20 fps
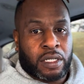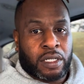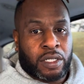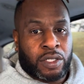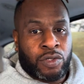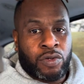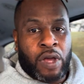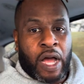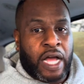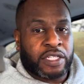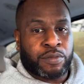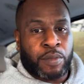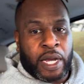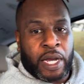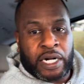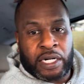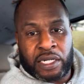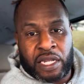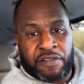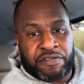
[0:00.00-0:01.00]
You guys might
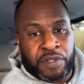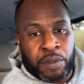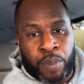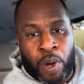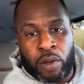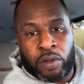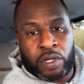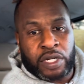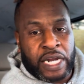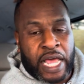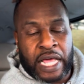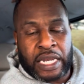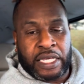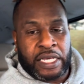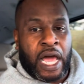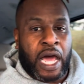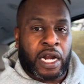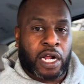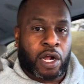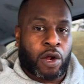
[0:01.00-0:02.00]
have left the bowling alley and
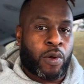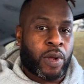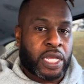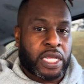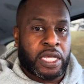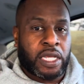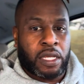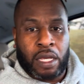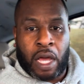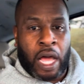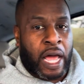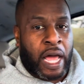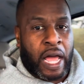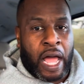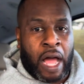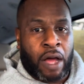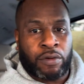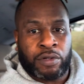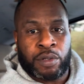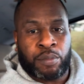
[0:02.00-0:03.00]
got a quickie
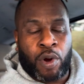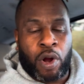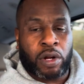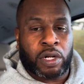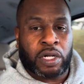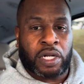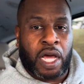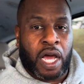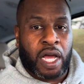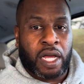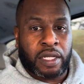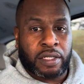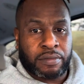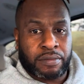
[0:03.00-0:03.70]
out in the parking lot.